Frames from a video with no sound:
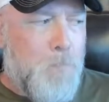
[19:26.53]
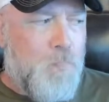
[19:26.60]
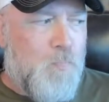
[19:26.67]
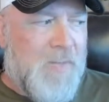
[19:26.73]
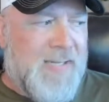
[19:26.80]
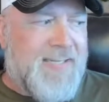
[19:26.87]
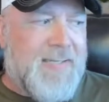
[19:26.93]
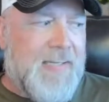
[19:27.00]

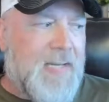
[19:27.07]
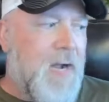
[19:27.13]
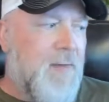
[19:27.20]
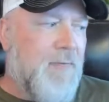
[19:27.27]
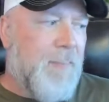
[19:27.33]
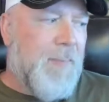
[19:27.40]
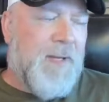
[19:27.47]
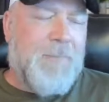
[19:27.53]
It's the
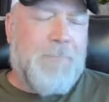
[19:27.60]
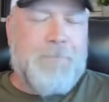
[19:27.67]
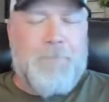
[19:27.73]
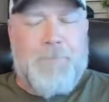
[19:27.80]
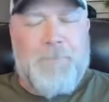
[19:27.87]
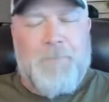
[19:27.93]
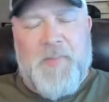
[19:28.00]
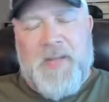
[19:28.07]
government.
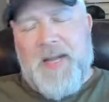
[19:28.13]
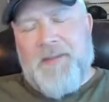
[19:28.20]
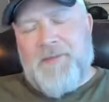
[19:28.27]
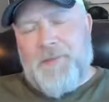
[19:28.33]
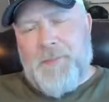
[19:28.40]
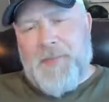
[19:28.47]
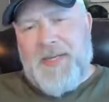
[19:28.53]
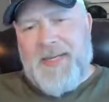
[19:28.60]
The
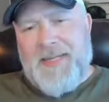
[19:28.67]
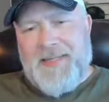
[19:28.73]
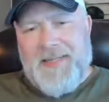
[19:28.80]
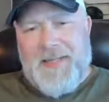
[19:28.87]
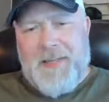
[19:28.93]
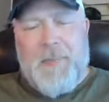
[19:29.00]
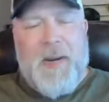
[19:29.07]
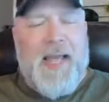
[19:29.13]
government is
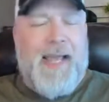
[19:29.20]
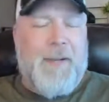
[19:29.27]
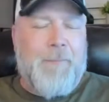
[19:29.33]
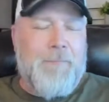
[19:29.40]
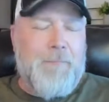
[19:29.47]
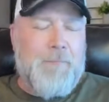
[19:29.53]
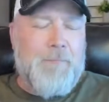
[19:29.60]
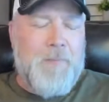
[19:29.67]
to
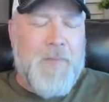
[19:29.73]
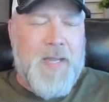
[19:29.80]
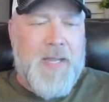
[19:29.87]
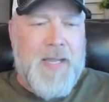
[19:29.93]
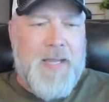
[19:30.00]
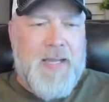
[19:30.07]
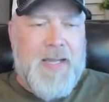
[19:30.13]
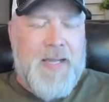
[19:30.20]
blame
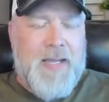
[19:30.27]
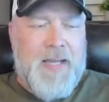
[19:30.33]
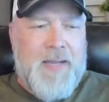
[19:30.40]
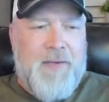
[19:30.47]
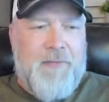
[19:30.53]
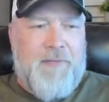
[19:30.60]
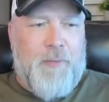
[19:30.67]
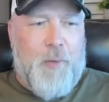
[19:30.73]

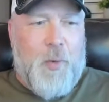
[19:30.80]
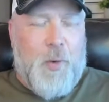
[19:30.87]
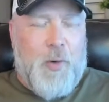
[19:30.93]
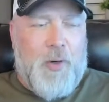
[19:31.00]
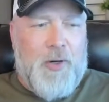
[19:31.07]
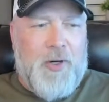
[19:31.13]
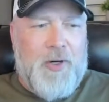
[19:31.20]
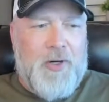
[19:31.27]

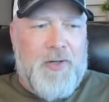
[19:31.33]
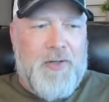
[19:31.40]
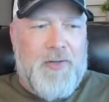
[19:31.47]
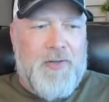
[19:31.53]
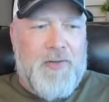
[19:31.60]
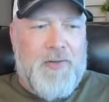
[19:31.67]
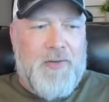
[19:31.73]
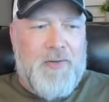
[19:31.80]
for
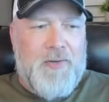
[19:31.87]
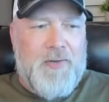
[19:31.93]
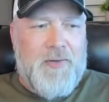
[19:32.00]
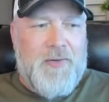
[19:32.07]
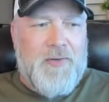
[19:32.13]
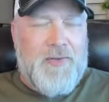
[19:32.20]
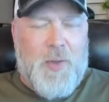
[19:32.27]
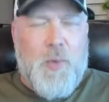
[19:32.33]

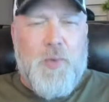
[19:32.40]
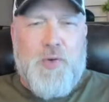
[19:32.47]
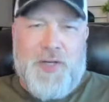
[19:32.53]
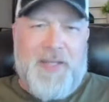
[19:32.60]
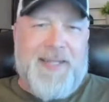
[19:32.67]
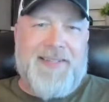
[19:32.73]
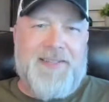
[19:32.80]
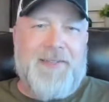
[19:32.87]

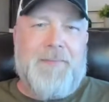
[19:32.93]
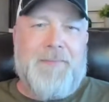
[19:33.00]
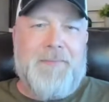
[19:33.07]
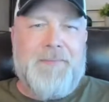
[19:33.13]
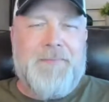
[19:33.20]
socialism.